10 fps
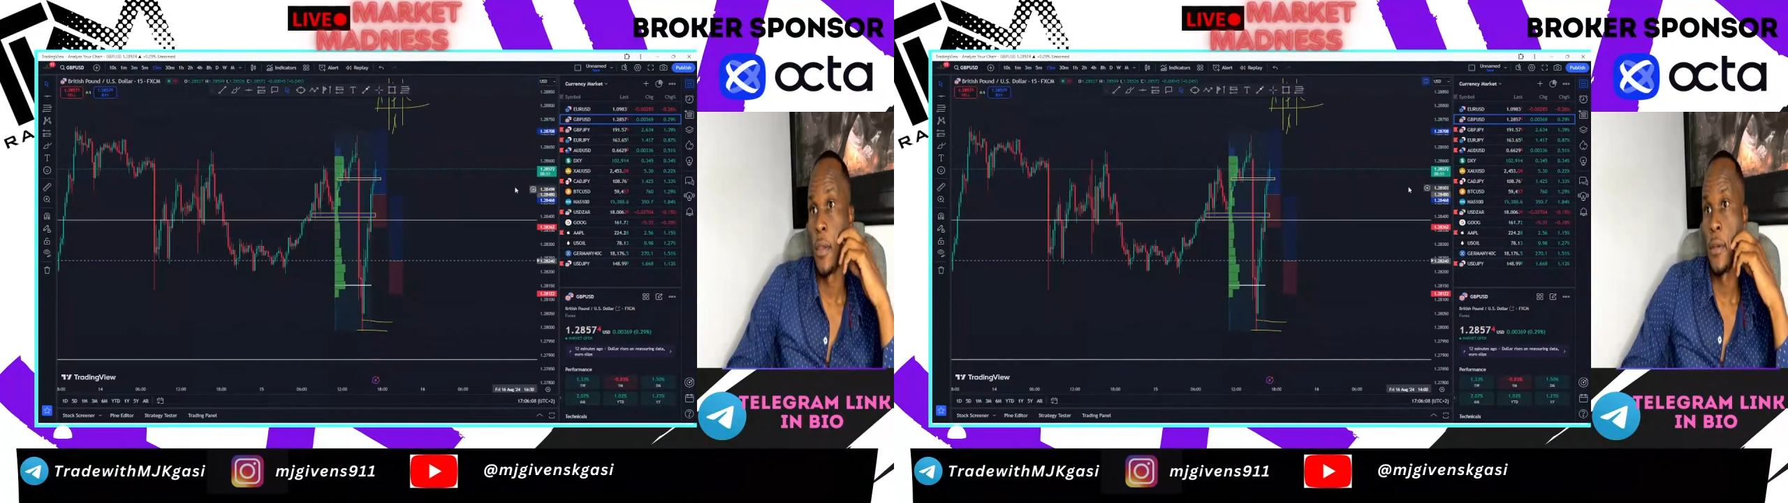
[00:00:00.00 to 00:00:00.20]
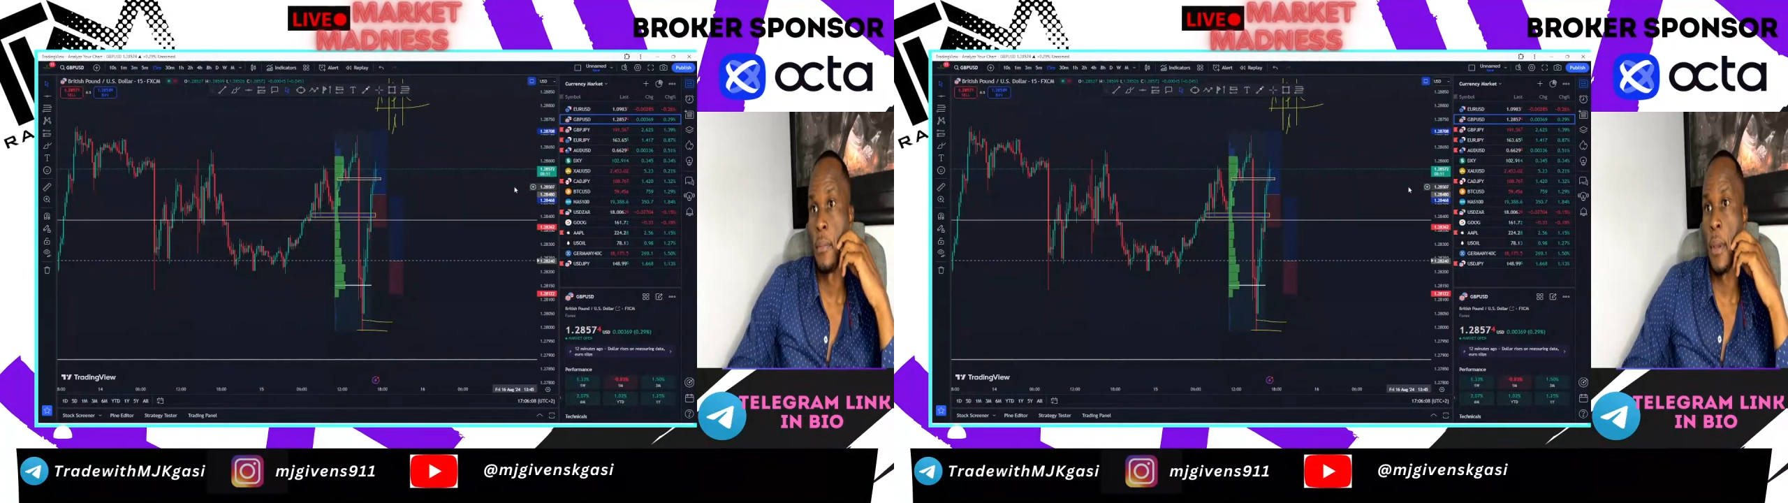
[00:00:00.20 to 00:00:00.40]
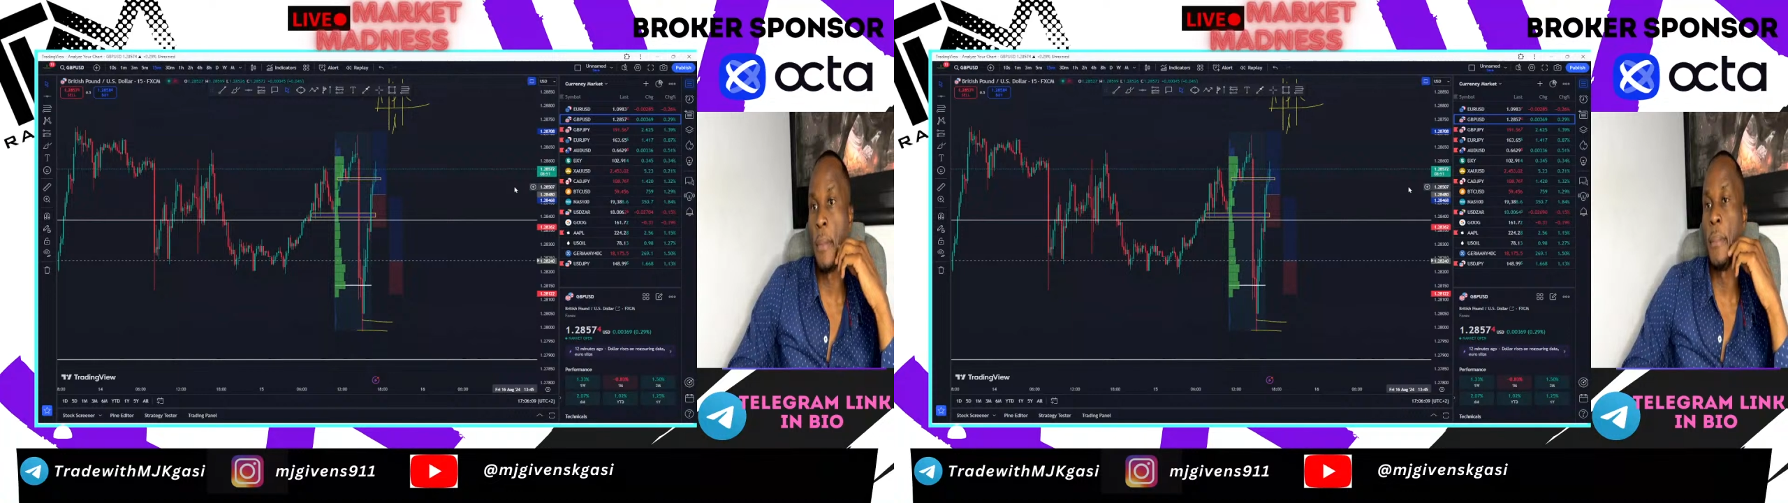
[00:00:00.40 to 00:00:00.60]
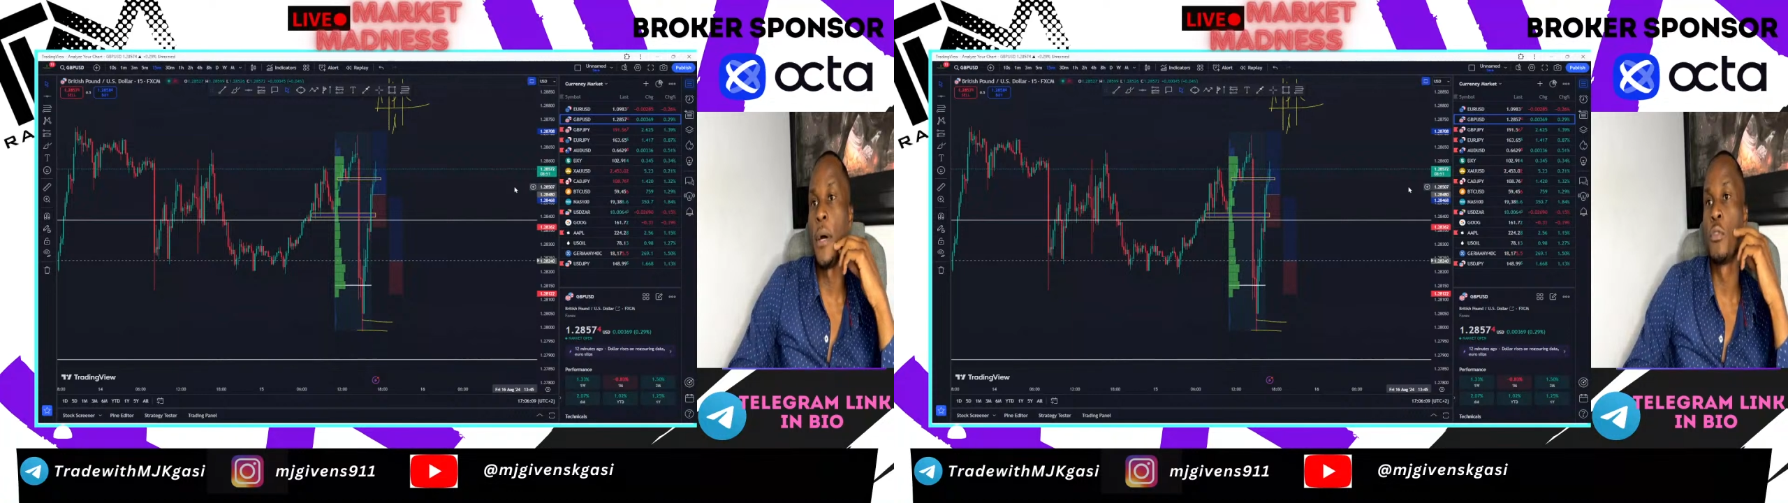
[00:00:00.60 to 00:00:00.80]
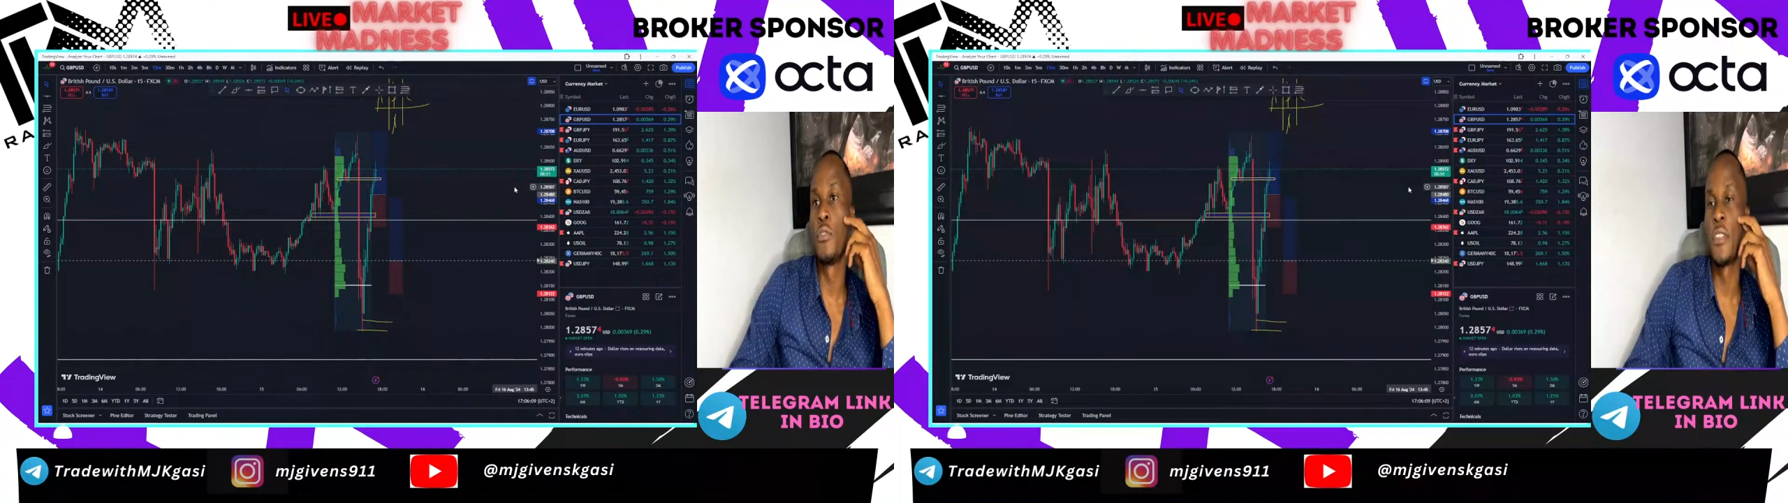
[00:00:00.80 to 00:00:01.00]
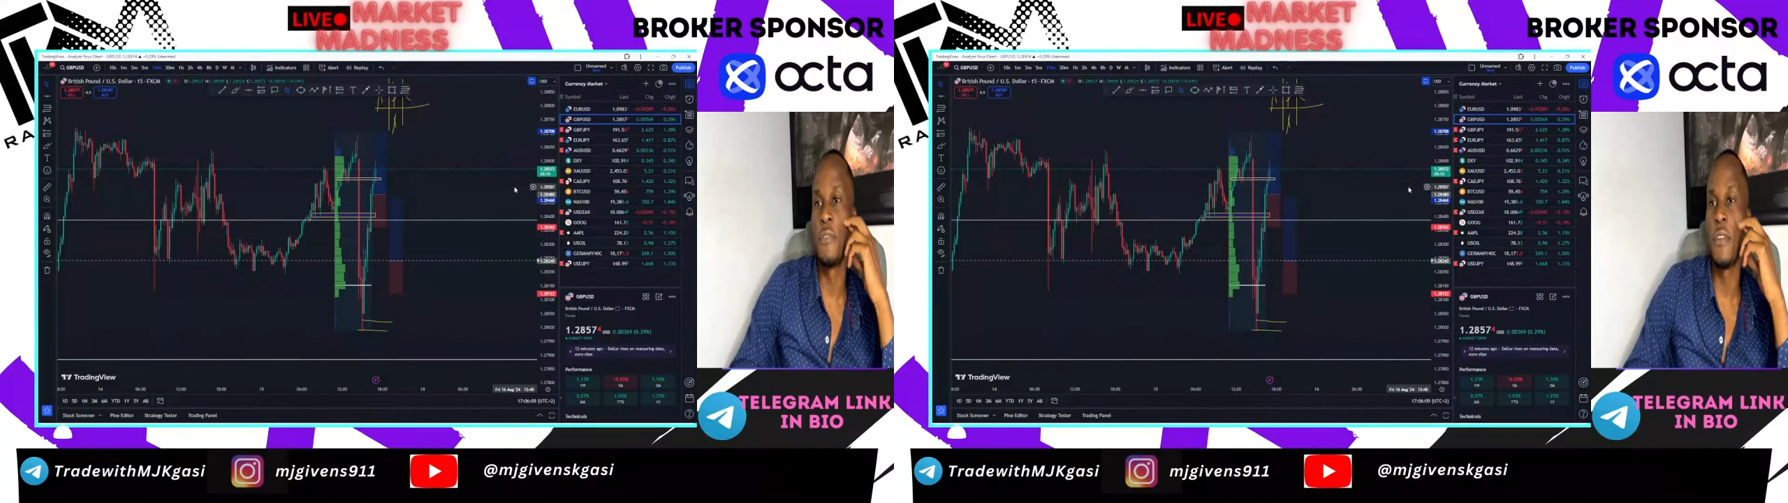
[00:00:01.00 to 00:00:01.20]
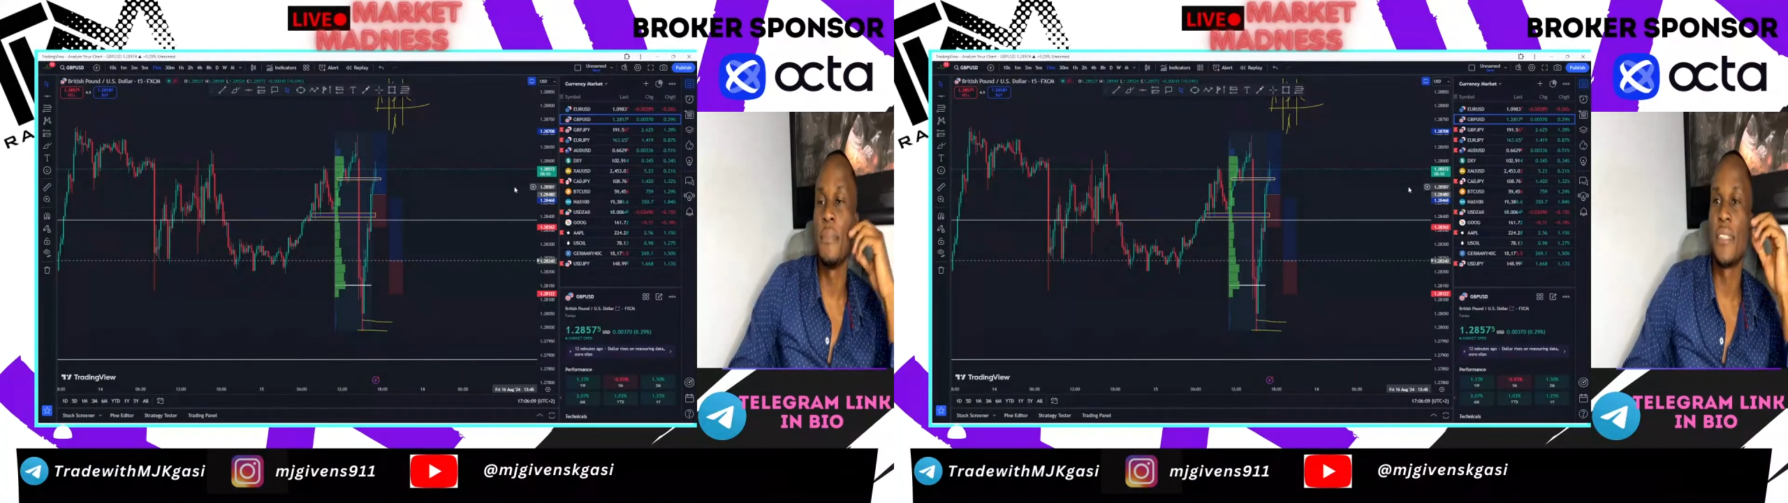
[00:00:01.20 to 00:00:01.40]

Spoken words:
Remember my rules. If I'm